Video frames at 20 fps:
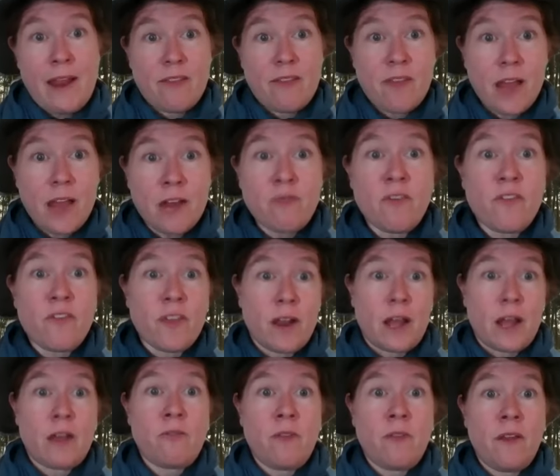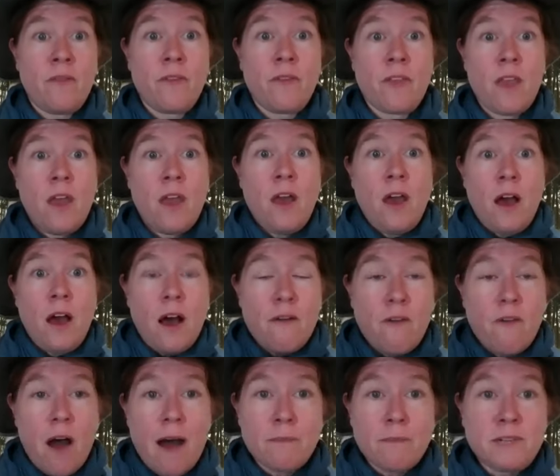It's hundreds and hundreds of
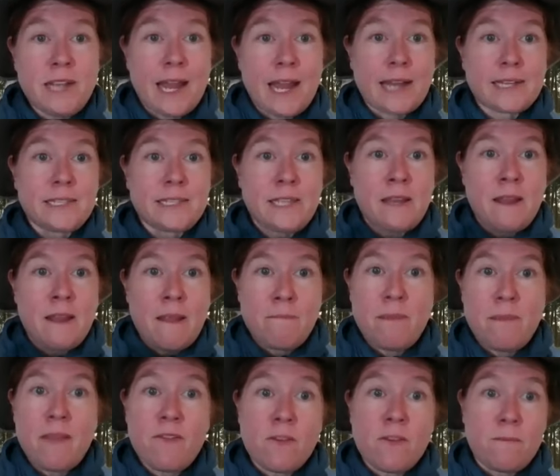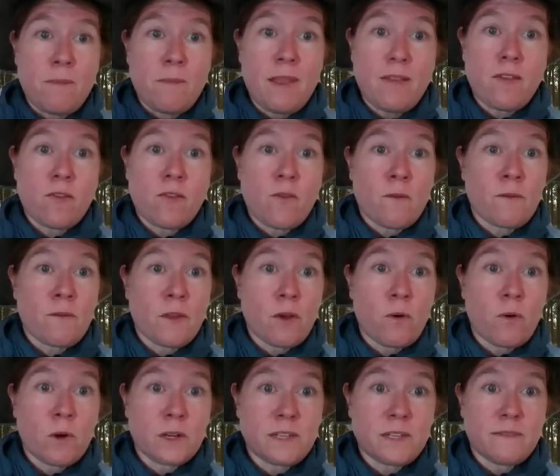objects and, and bits and pieces over the
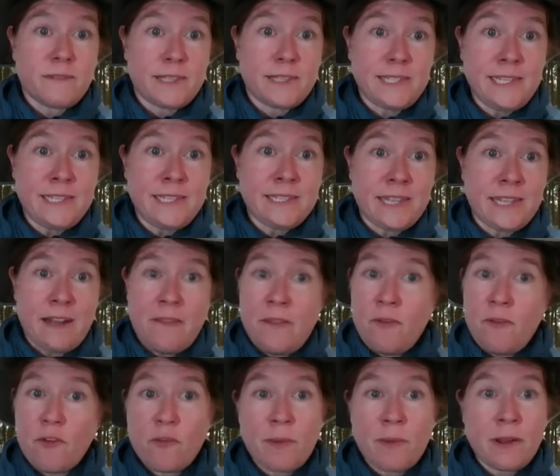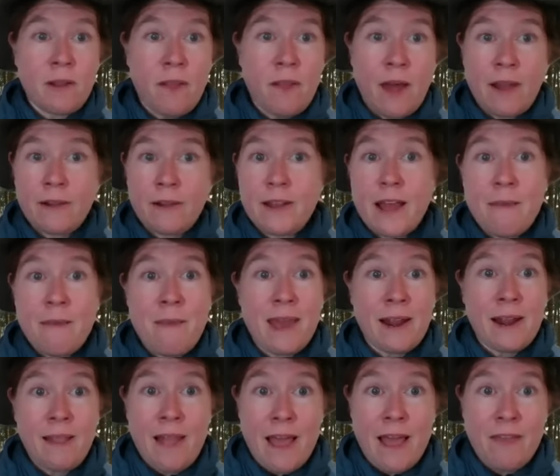course of a season and then you spend a long time
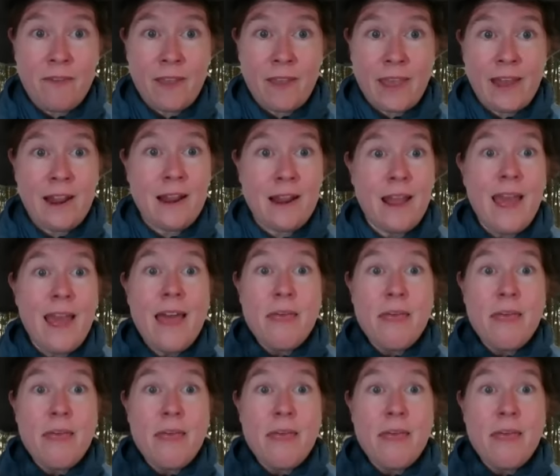analyzing it and